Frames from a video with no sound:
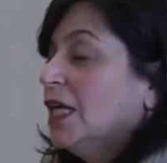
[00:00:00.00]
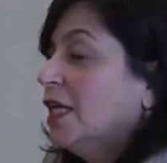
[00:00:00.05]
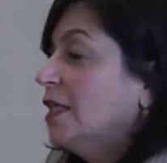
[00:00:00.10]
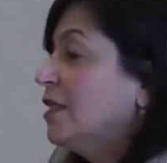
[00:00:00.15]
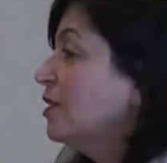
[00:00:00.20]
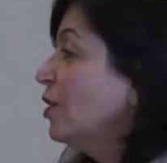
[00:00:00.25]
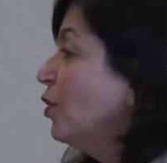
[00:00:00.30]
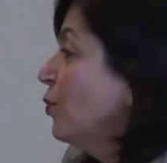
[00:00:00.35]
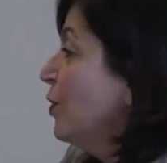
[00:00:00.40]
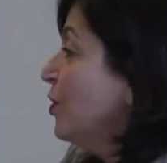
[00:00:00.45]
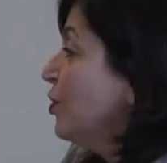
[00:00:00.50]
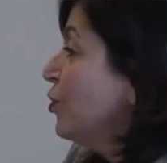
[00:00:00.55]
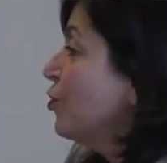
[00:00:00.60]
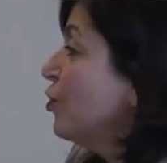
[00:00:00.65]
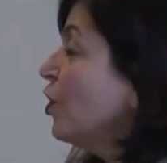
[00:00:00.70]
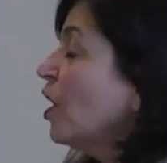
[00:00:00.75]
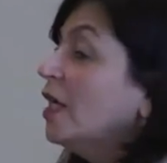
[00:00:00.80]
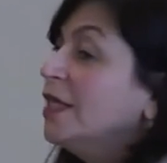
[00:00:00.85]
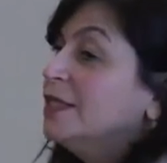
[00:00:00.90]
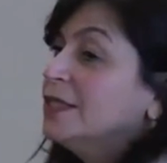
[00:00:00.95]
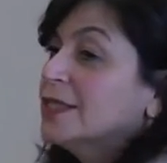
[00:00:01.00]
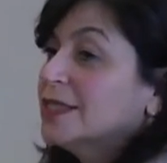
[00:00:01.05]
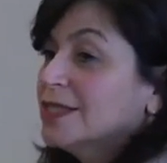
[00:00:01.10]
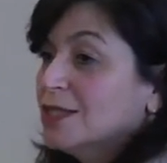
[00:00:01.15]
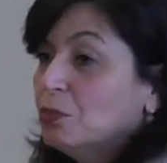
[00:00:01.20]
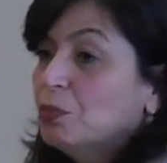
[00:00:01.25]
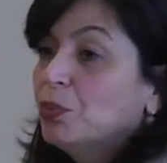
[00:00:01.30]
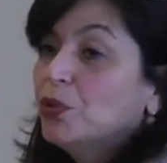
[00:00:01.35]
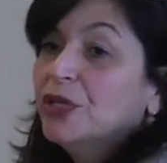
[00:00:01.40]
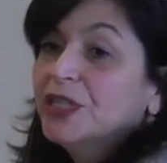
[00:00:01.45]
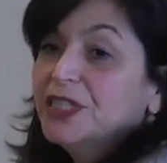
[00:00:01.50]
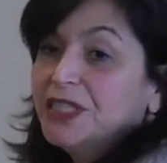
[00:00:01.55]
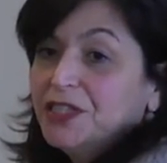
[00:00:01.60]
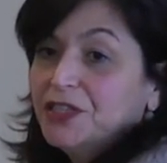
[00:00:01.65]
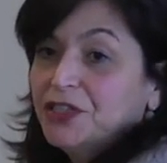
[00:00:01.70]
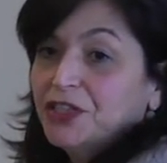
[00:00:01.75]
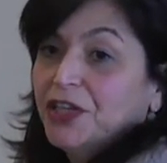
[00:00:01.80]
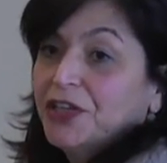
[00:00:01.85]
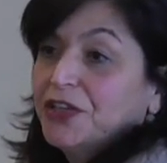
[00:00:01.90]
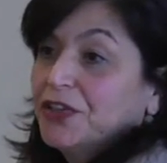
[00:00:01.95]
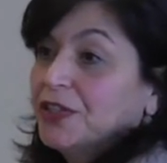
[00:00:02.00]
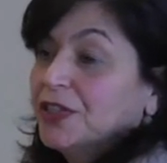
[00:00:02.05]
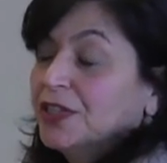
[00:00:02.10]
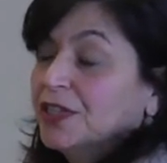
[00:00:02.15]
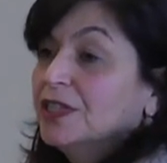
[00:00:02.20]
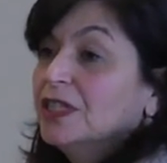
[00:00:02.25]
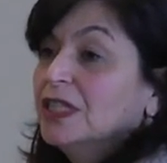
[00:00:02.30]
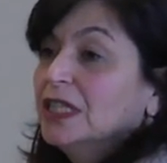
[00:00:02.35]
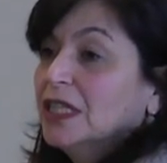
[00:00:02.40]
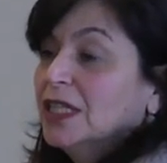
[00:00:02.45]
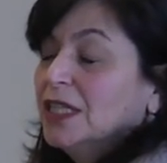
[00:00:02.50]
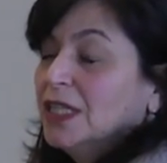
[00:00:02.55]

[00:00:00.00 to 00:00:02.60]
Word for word: And so we're trying to support each other